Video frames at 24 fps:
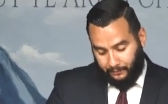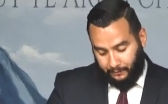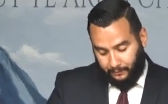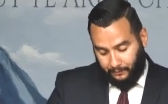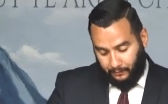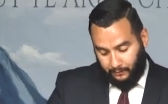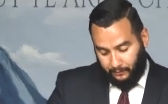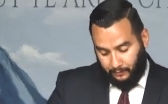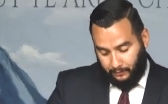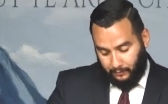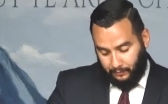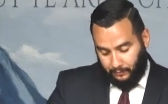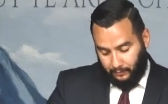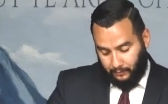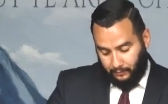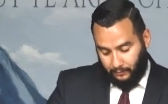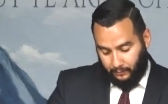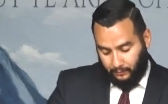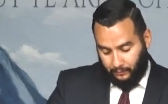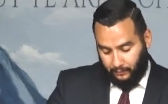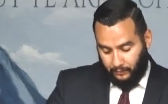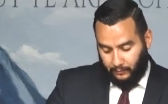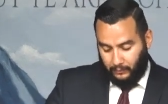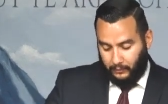
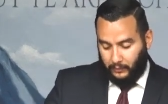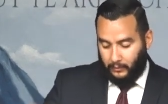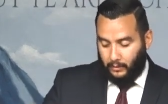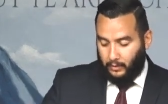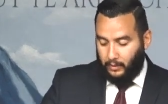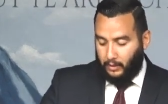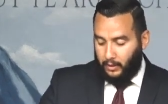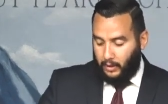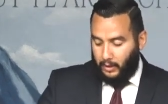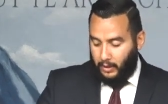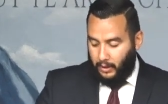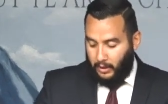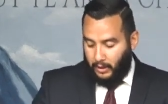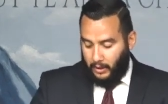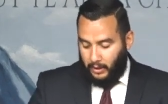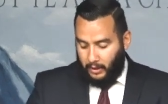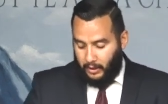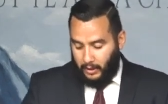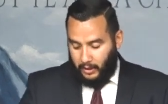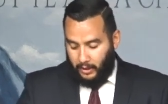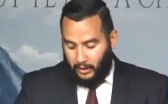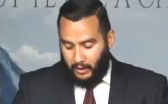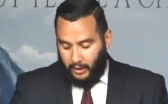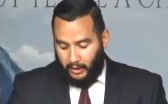
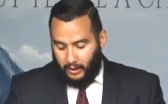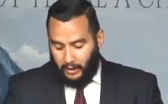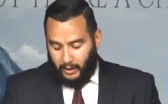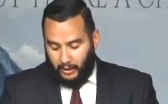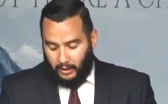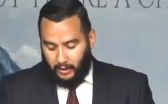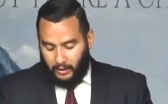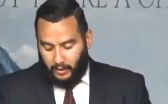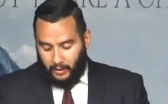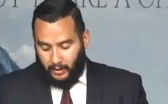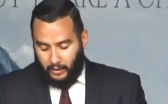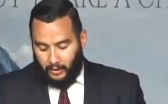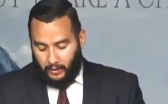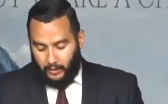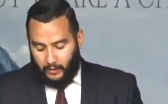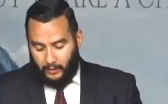(no one is talking)